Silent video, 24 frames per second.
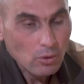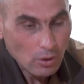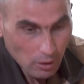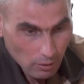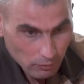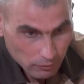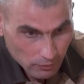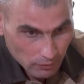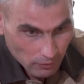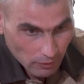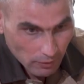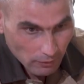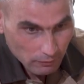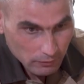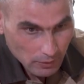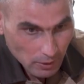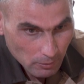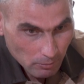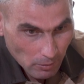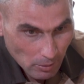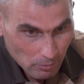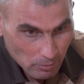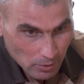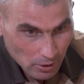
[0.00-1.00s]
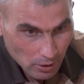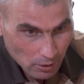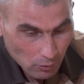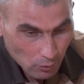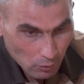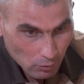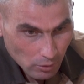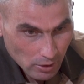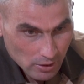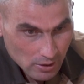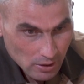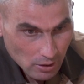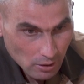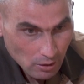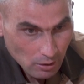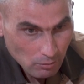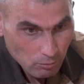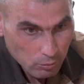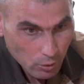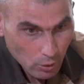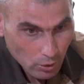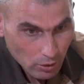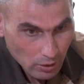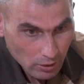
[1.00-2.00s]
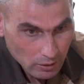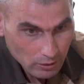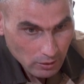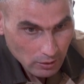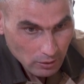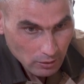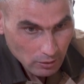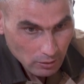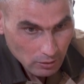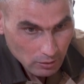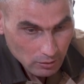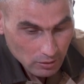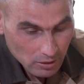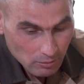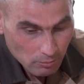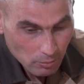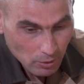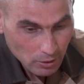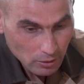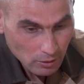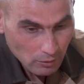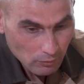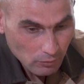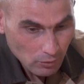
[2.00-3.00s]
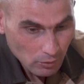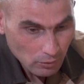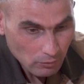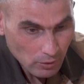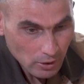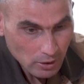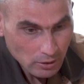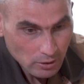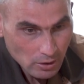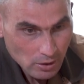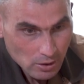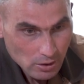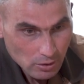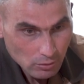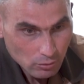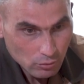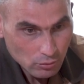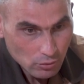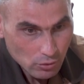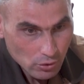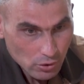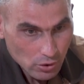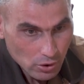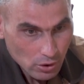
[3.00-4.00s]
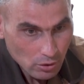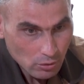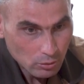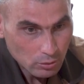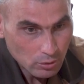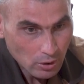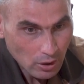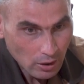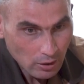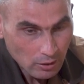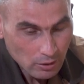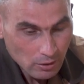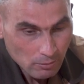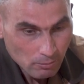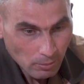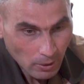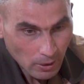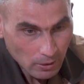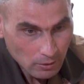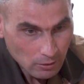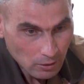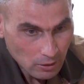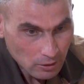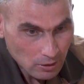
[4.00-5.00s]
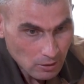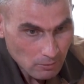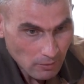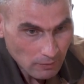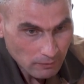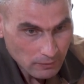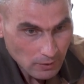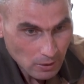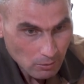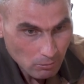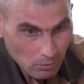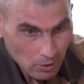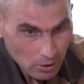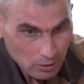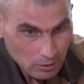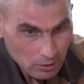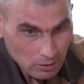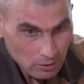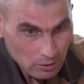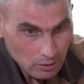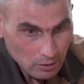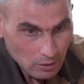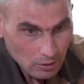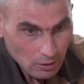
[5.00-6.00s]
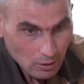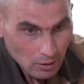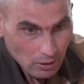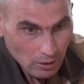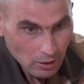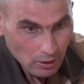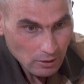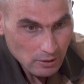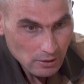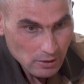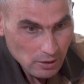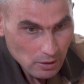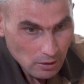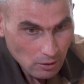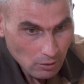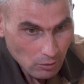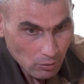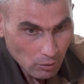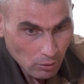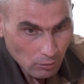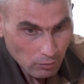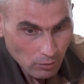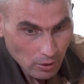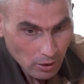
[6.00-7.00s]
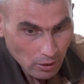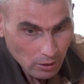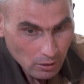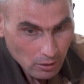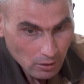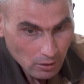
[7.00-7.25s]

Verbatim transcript: two U A Z cars, as if I summoned militaries who beat the driver with a rifle. Supposedly this happened in Kolesnikivka, in Luhansk region.